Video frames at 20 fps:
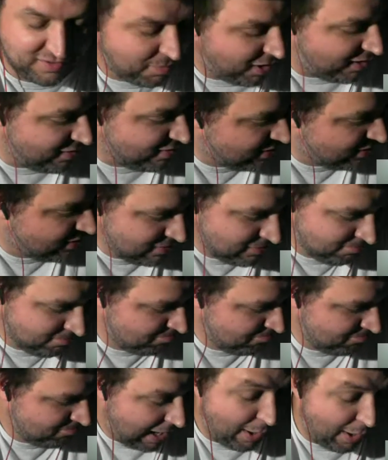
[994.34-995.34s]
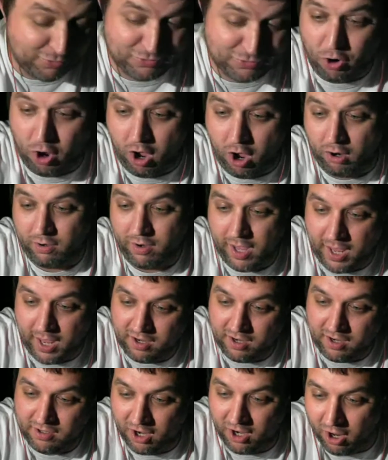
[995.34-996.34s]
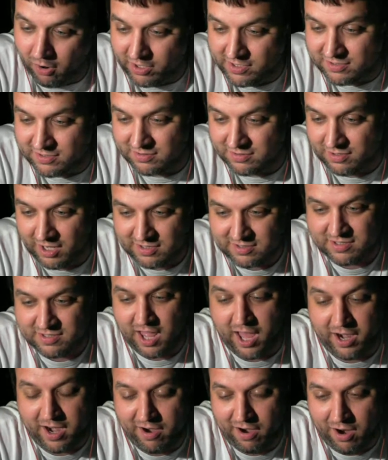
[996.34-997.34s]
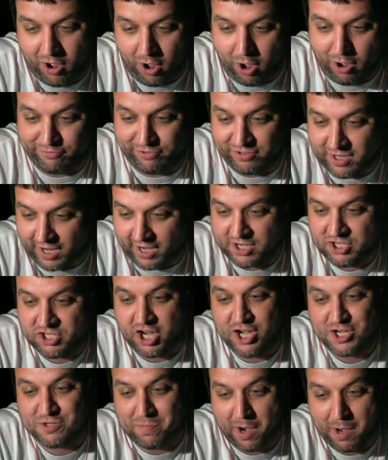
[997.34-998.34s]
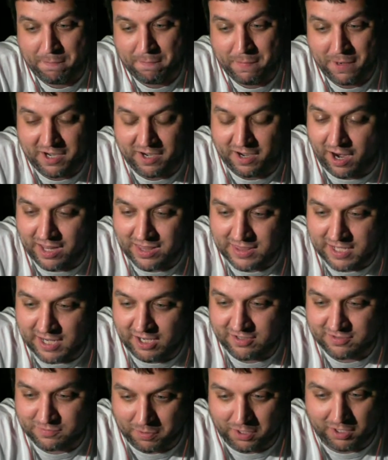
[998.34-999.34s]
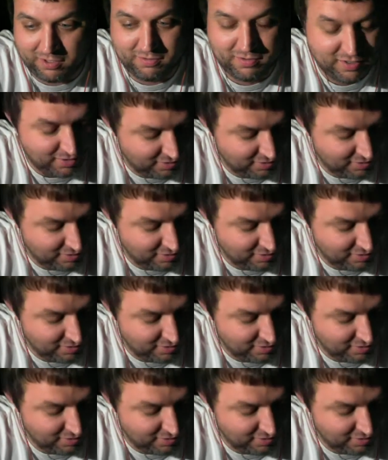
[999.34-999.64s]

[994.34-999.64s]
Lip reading: but I was wrong. And it's not often that I change my opinion on things, but